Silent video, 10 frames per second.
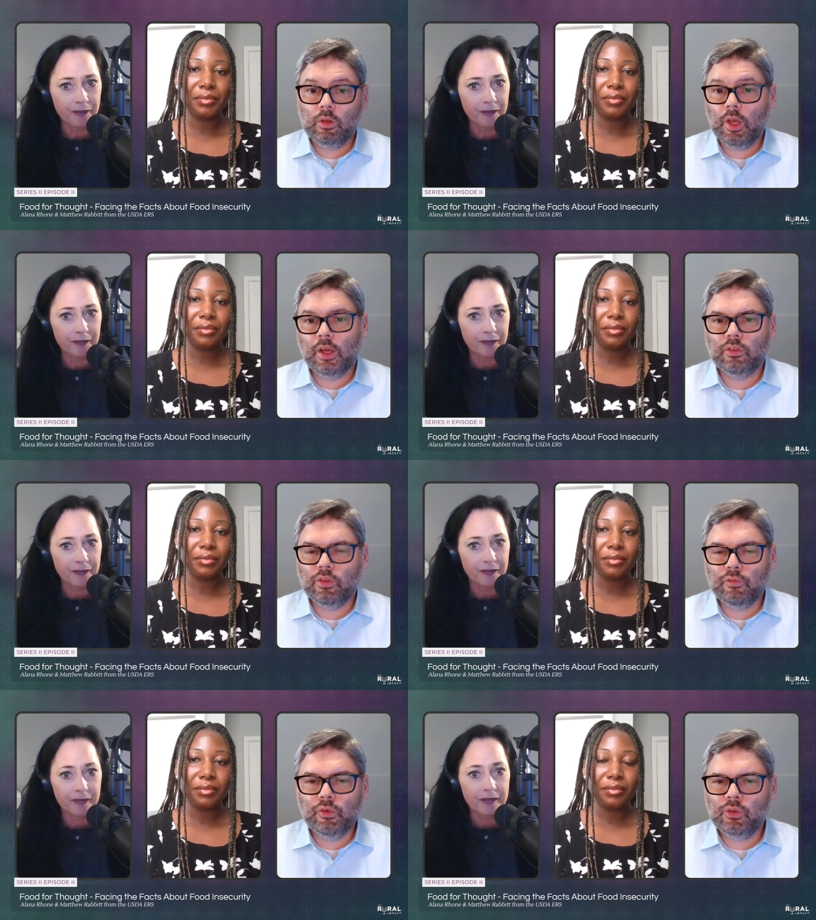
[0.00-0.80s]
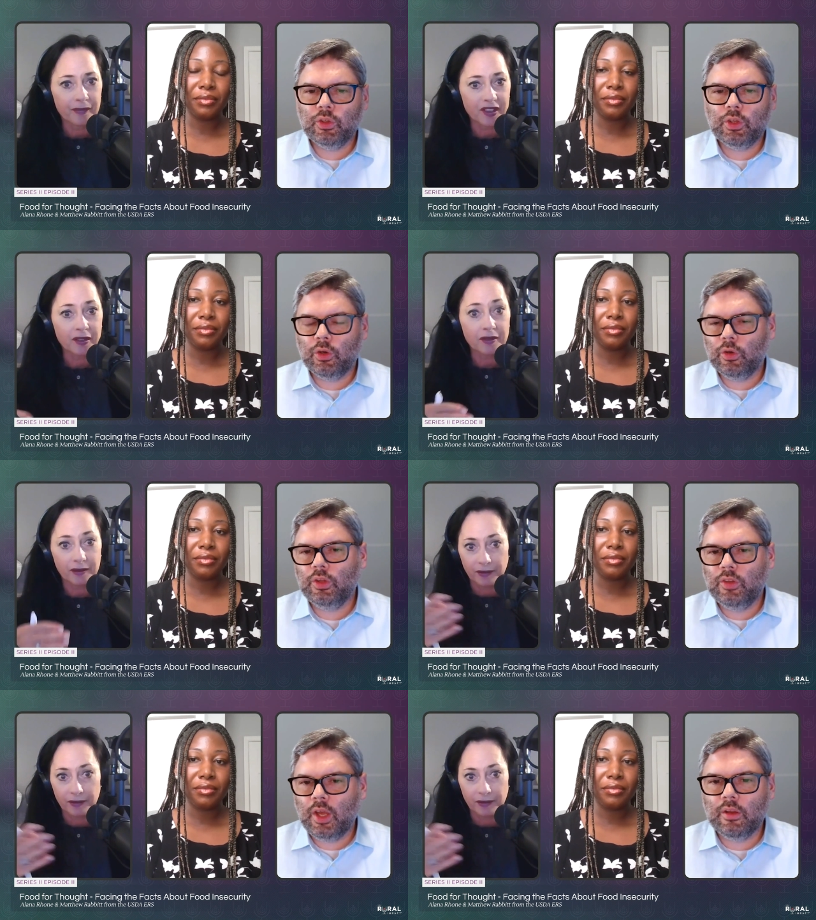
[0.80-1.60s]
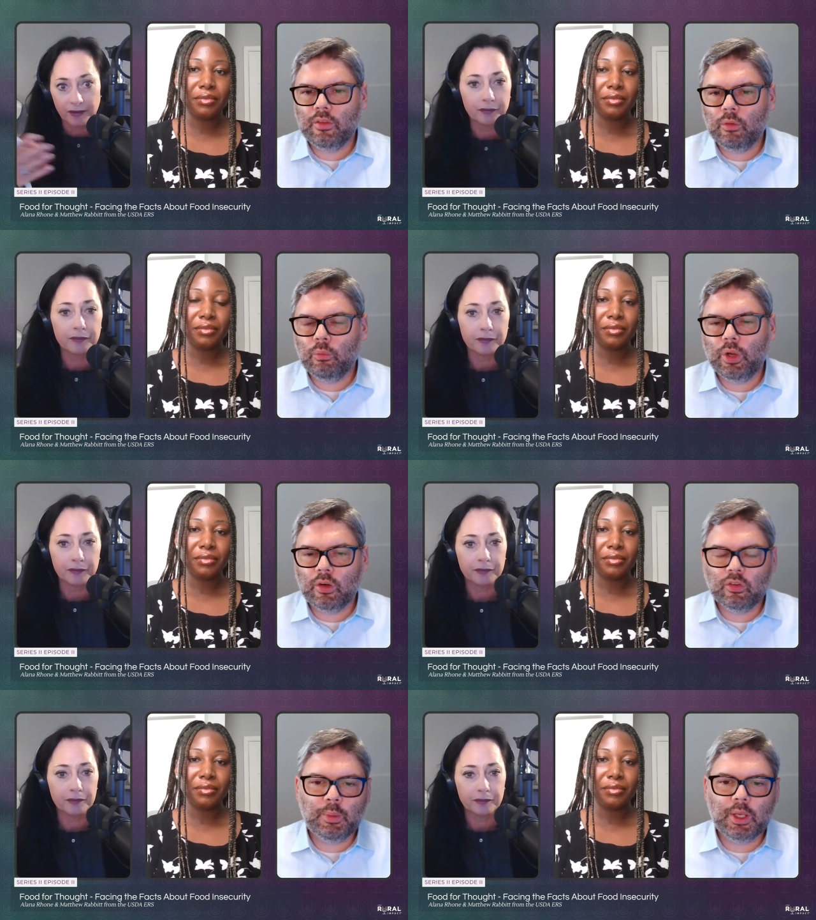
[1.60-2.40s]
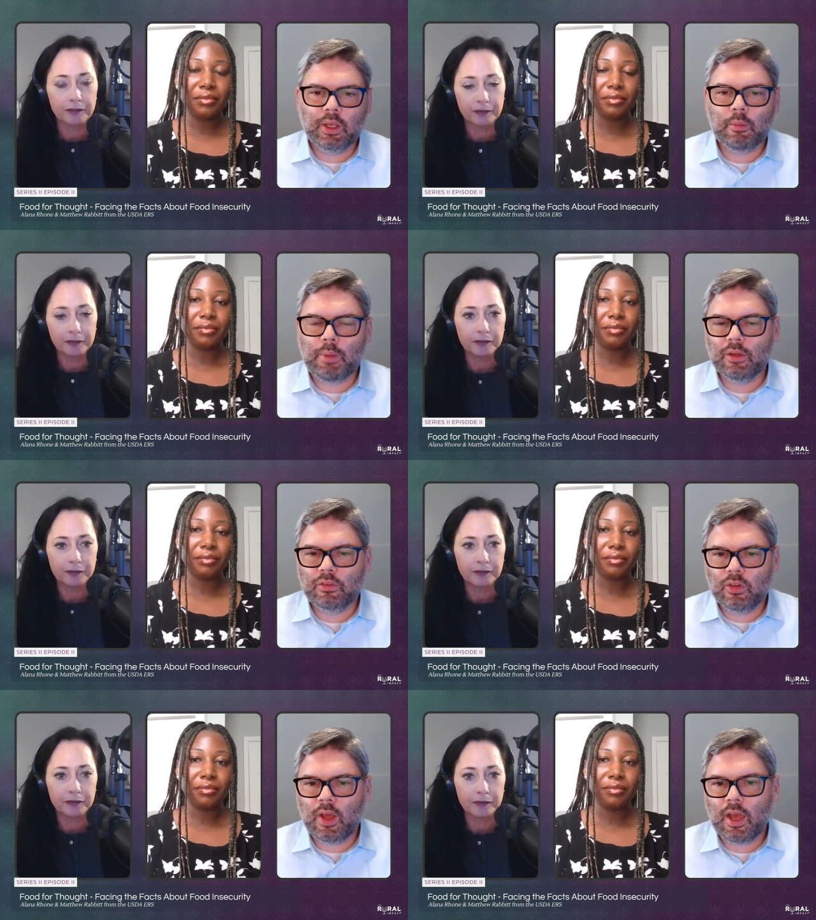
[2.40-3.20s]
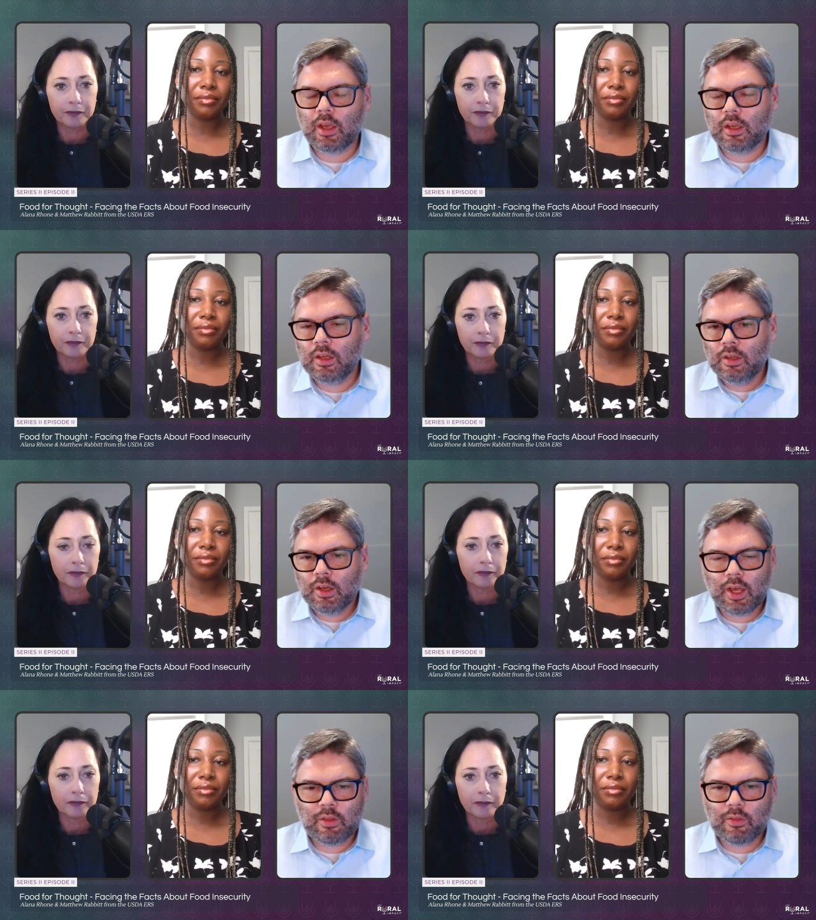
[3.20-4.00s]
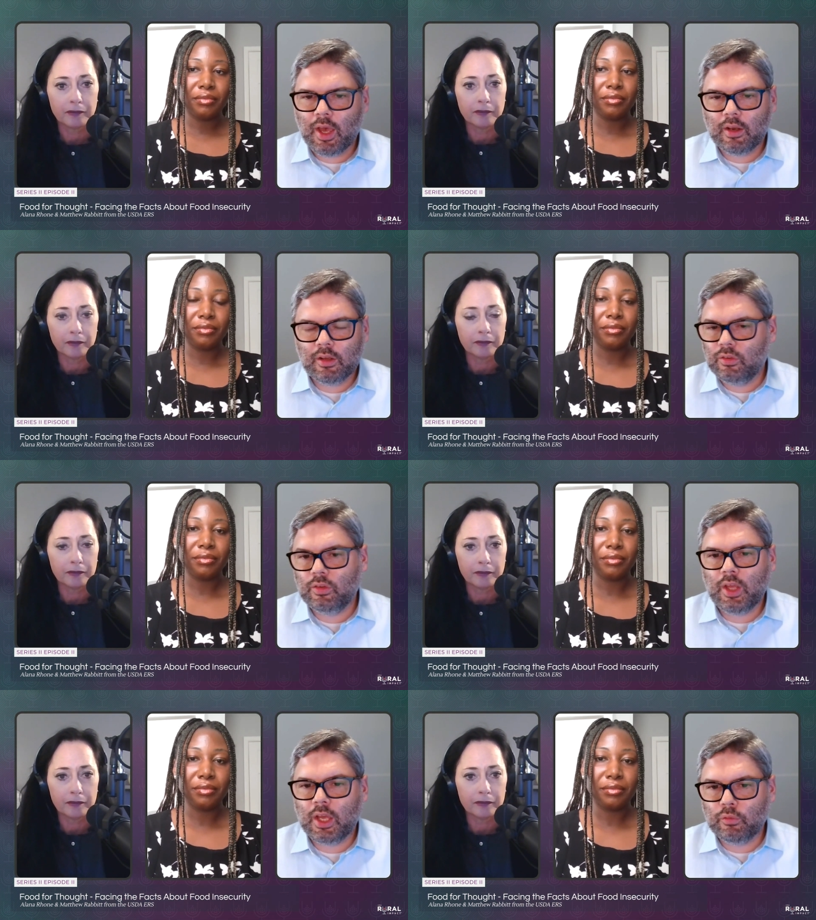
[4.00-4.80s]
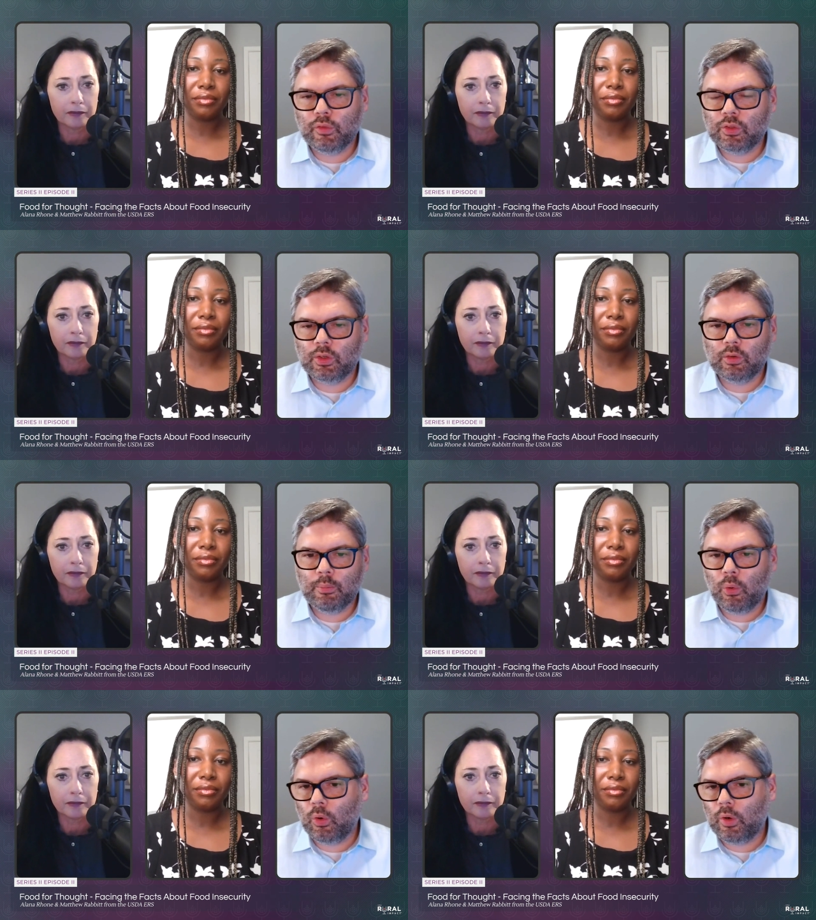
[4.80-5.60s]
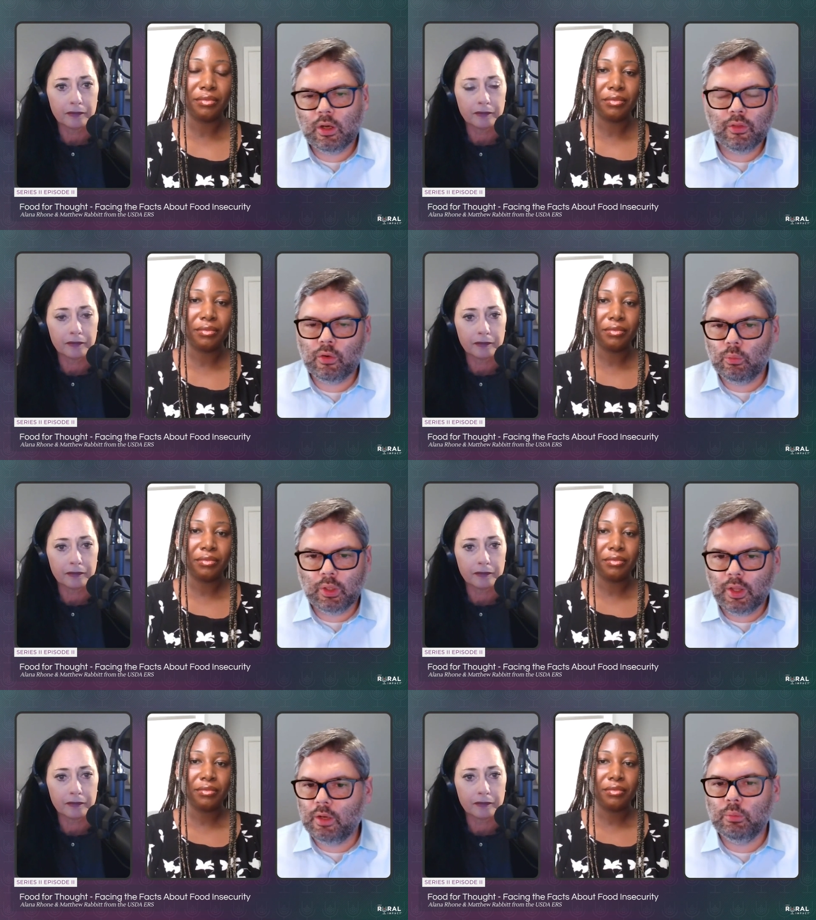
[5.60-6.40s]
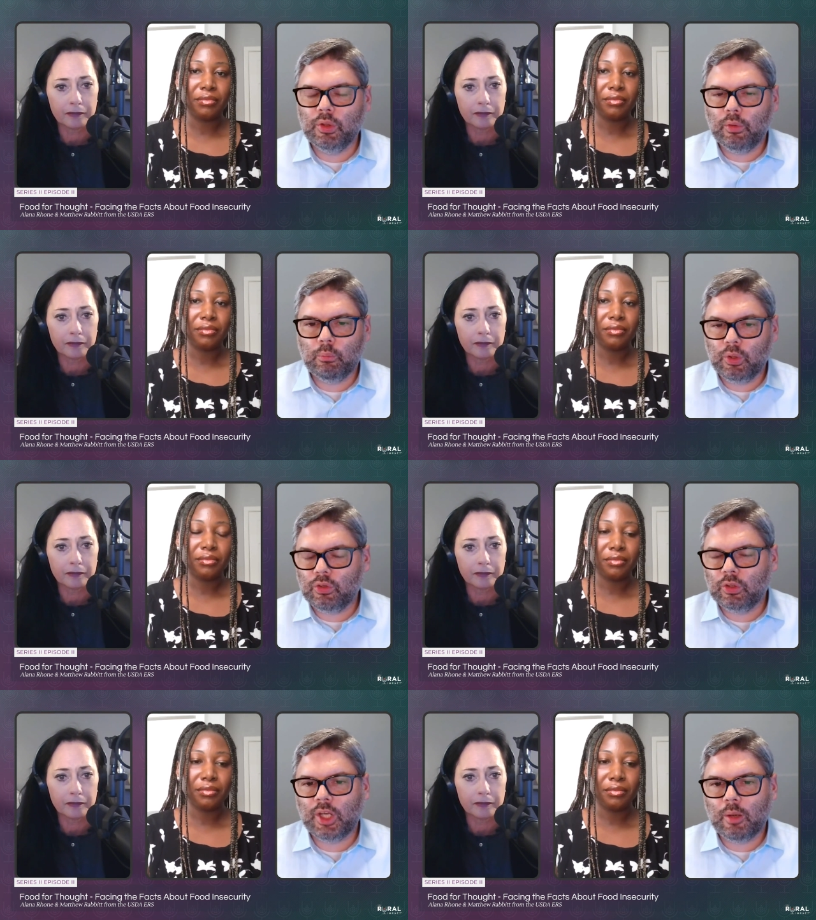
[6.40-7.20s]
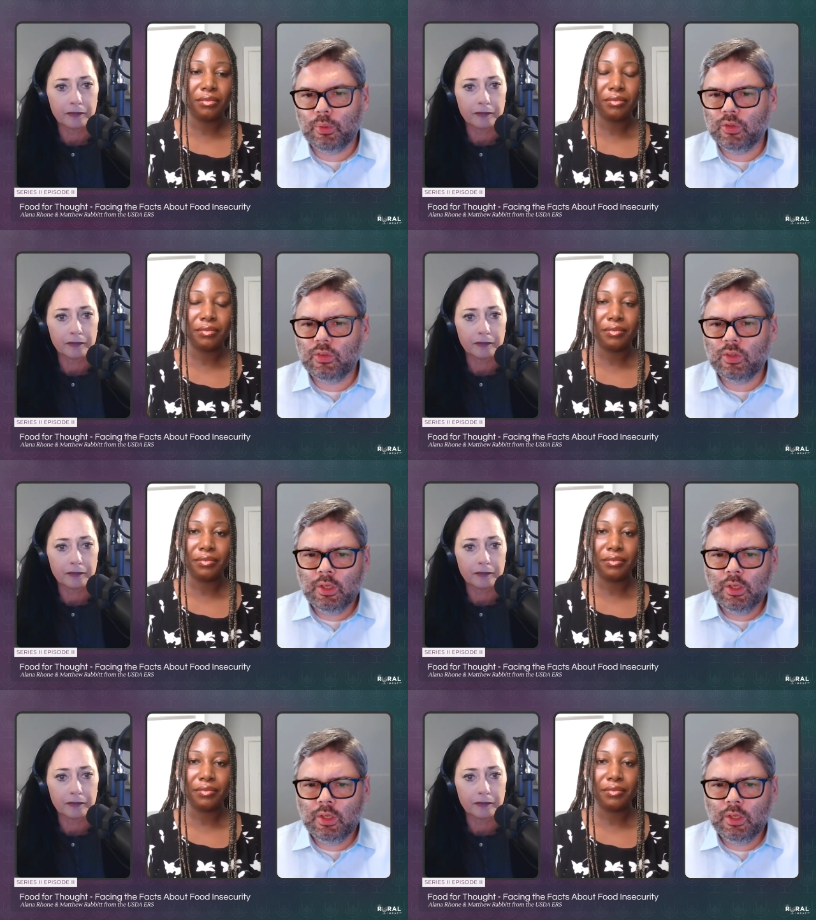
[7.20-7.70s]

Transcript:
Speaker 1: yes the food security data that we are speaking about today and that is in the annual food security report and other related re- research outputs